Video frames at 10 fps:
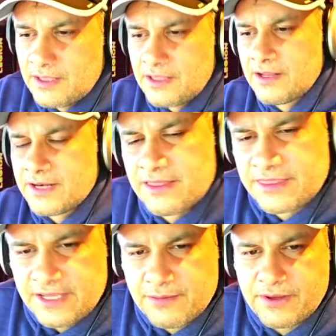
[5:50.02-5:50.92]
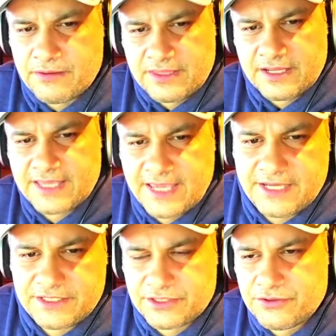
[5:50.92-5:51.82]
Now think about the
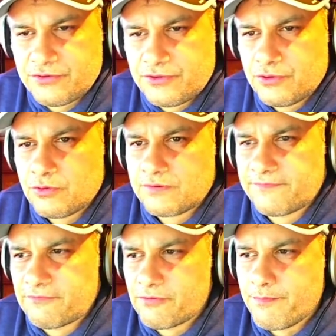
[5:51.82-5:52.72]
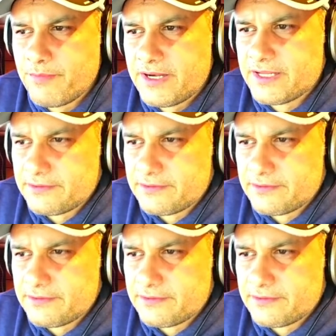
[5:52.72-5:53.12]
case in New York for a minute.